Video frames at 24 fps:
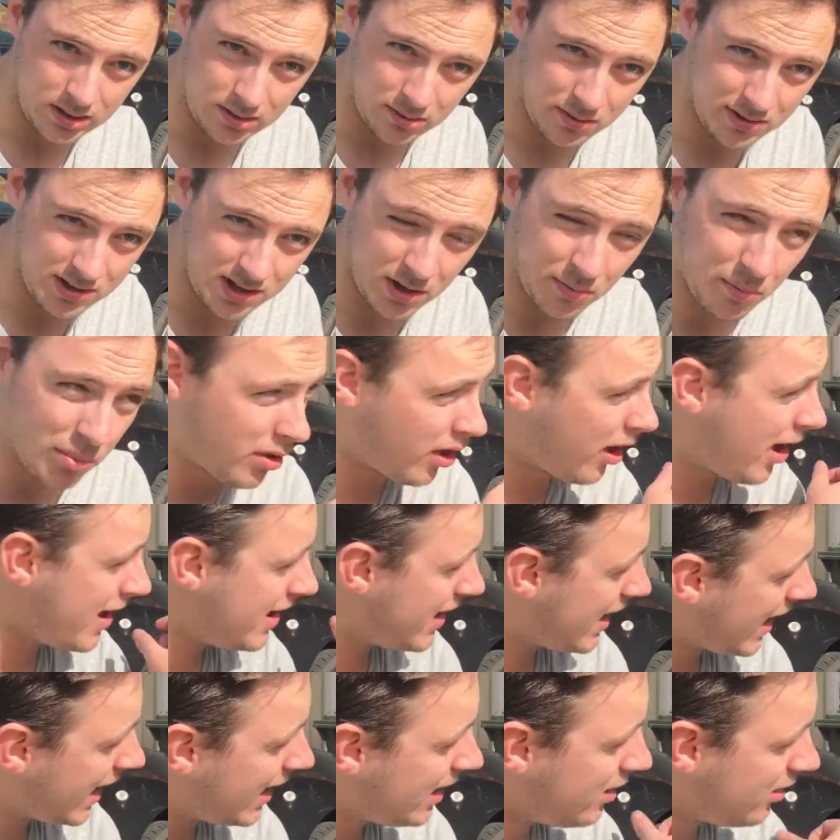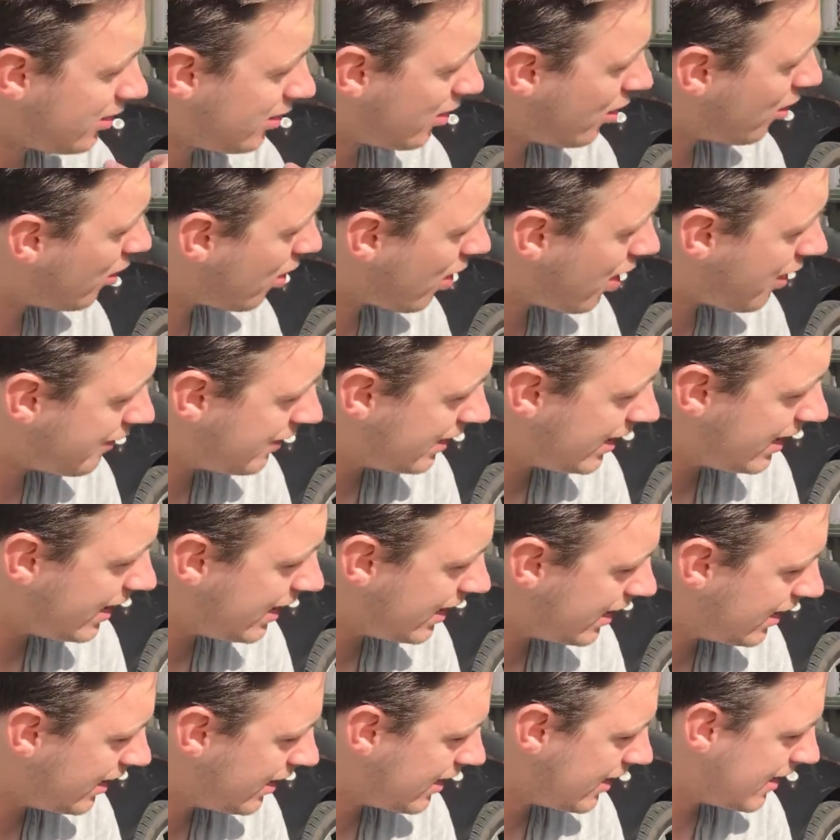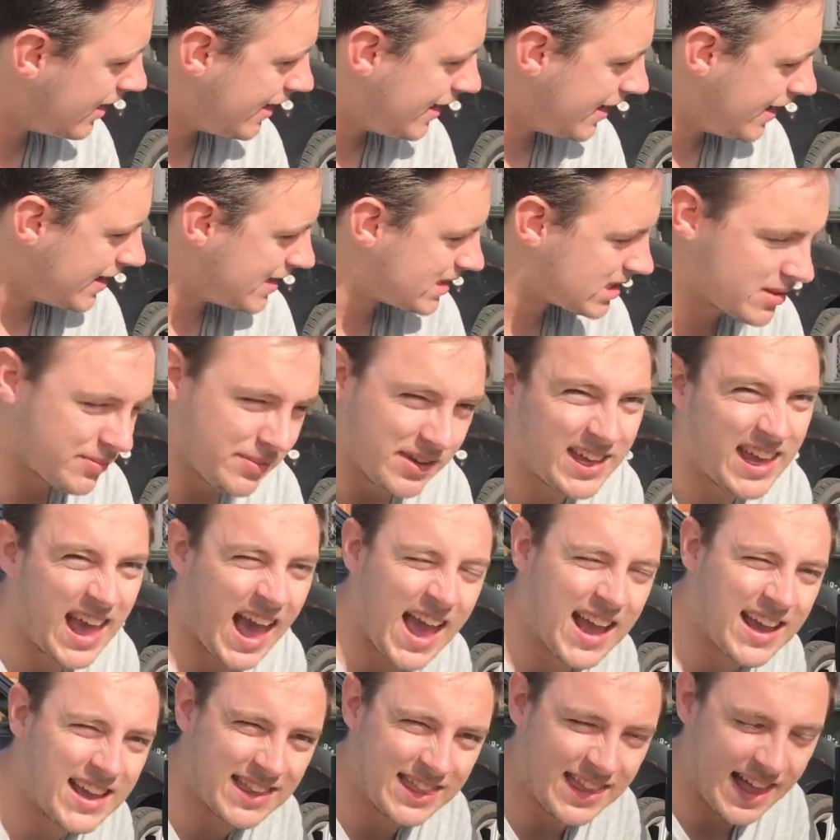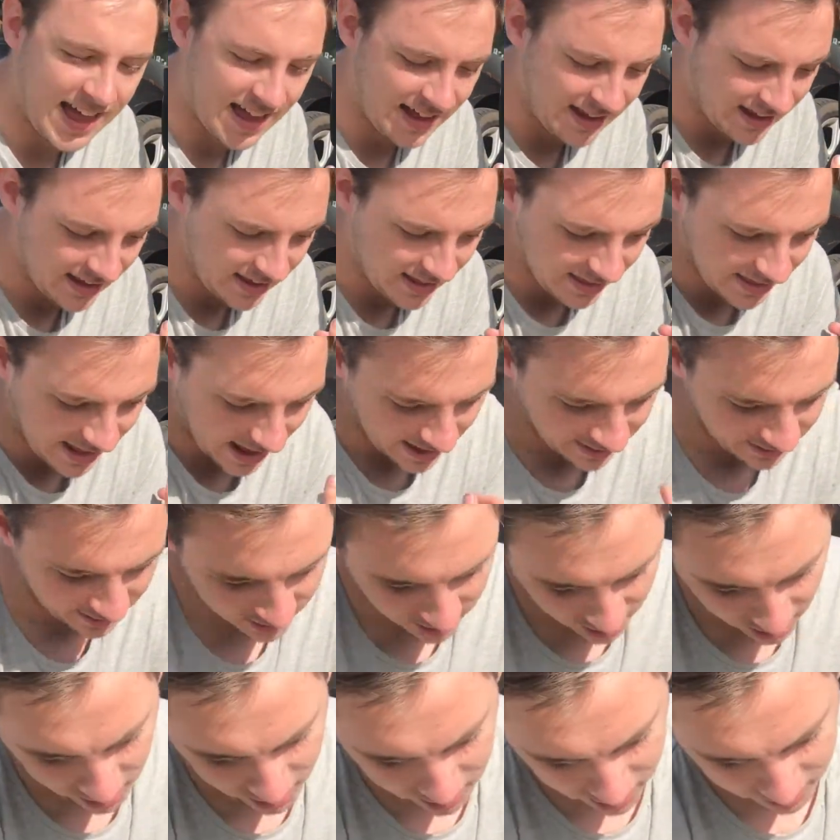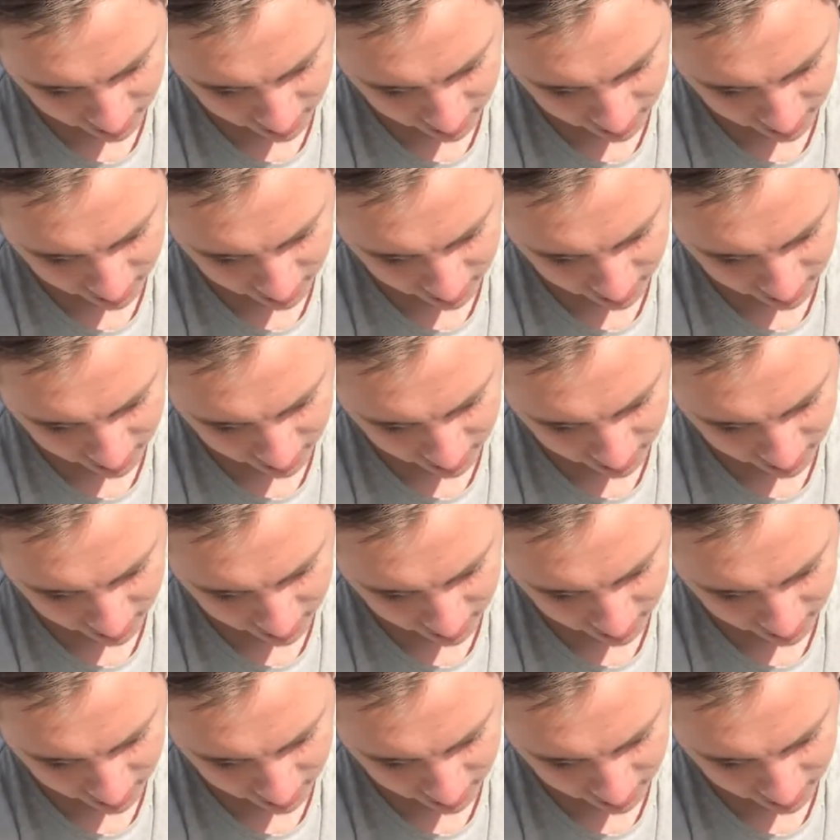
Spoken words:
when you're applying heat all over here is to be caking that dirt